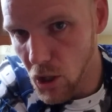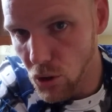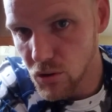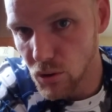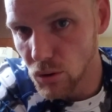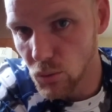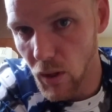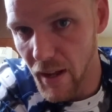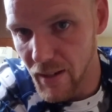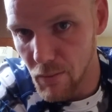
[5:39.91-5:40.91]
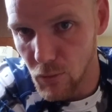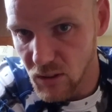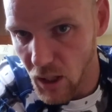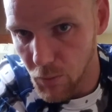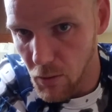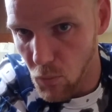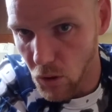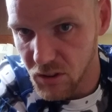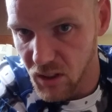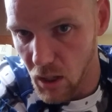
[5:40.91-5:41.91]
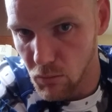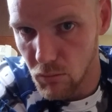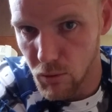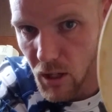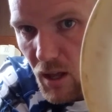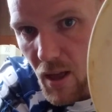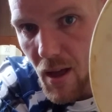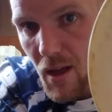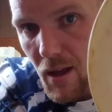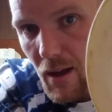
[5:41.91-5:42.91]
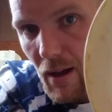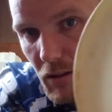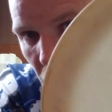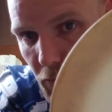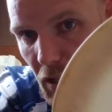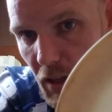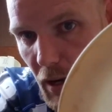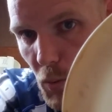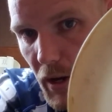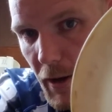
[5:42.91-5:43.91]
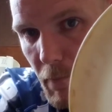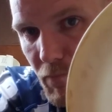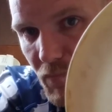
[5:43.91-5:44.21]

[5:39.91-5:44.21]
go-tos when I need something more stable, but I love my lightweight.